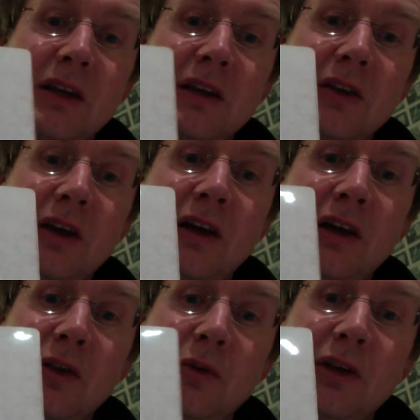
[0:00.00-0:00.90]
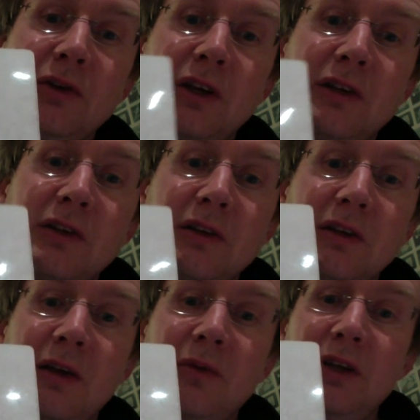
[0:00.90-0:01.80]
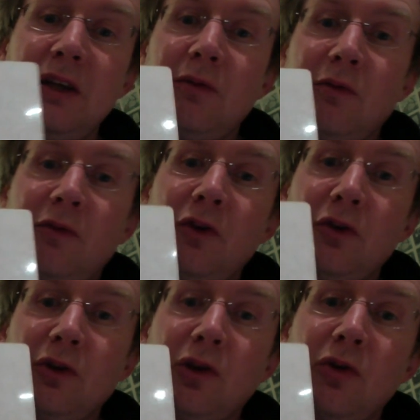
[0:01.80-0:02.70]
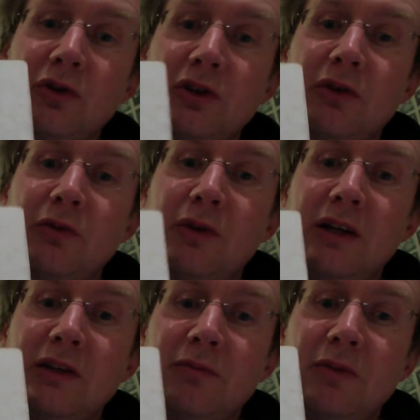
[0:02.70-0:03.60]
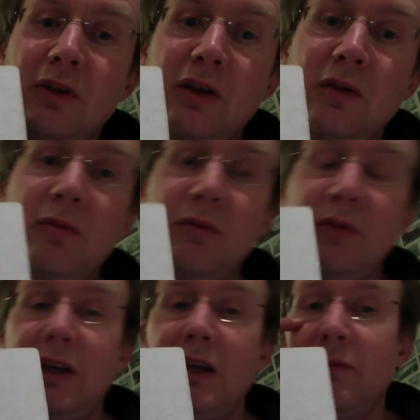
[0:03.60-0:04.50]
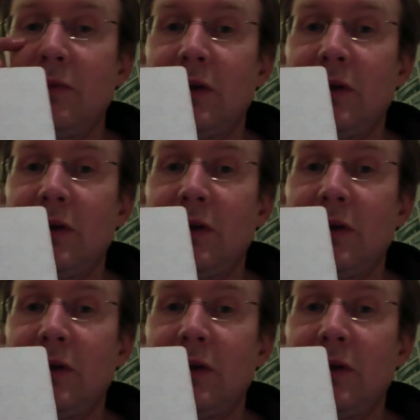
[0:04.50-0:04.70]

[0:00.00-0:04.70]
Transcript: The higher the wage rate, and the further along to the right the